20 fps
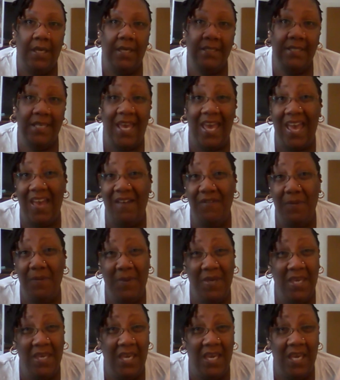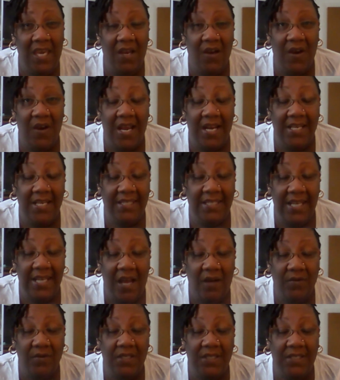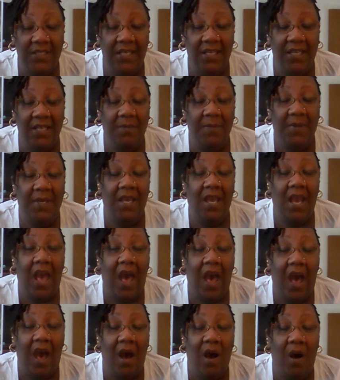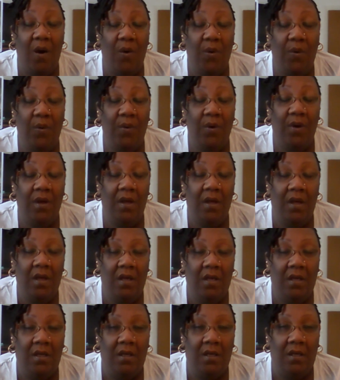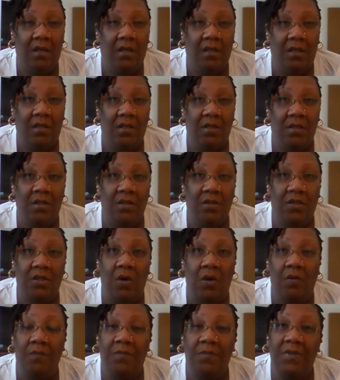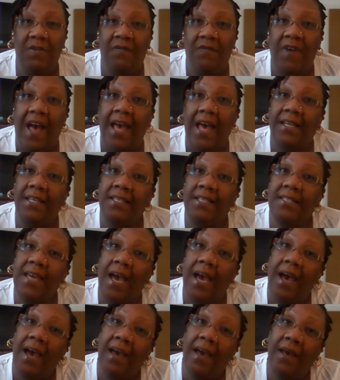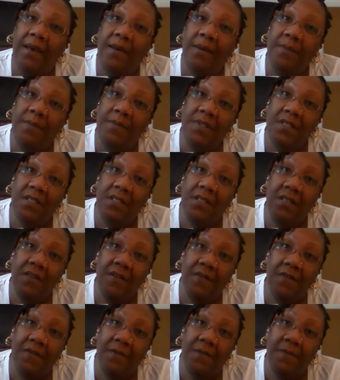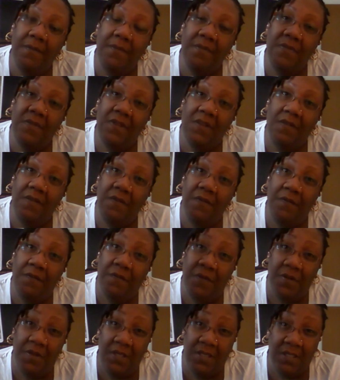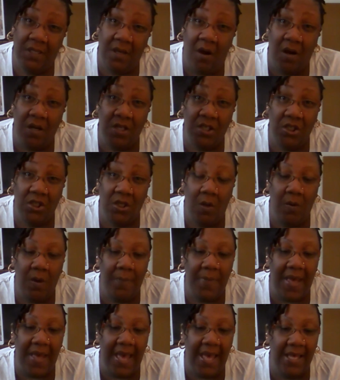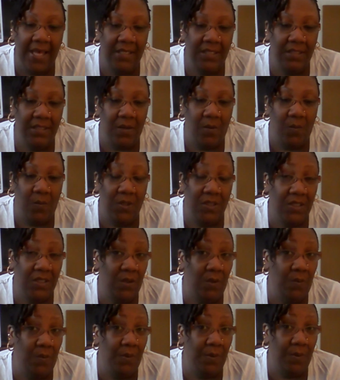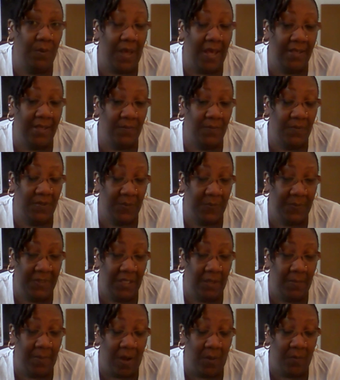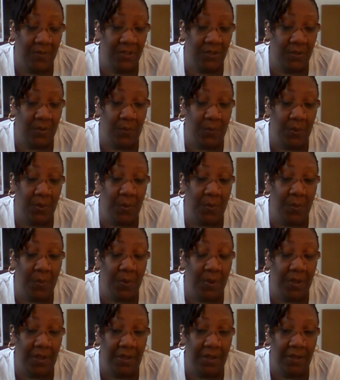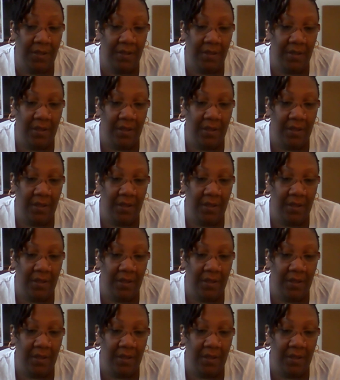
To have it be here and it's now just hitting me how so divinely timed for this card to show up as what's going on, as we're speaking about what's going on.